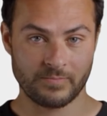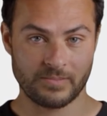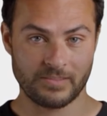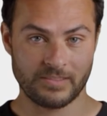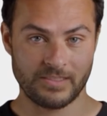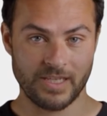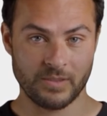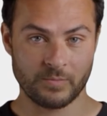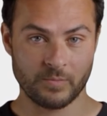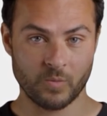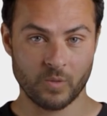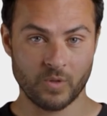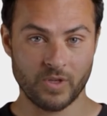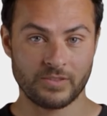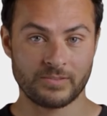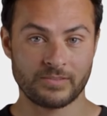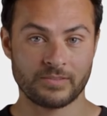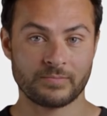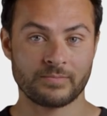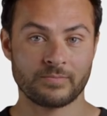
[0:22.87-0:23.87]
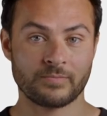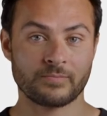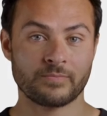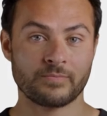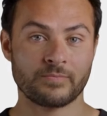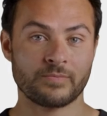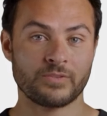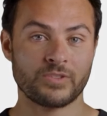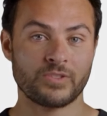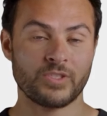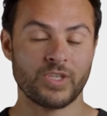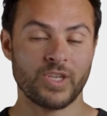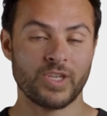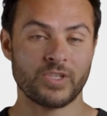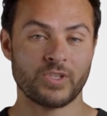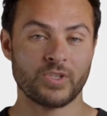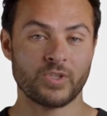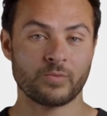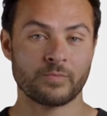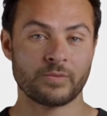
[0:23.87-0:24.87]
Step 1.
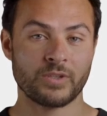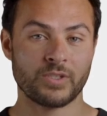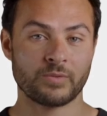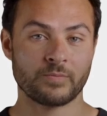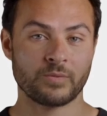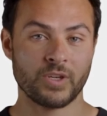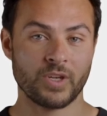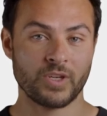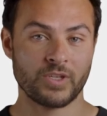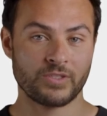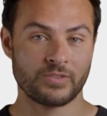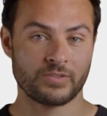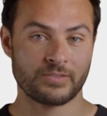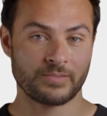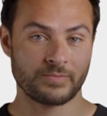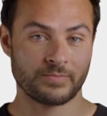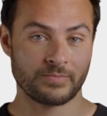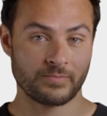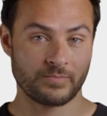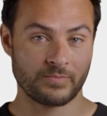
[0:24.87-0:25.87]
Check your mailbox.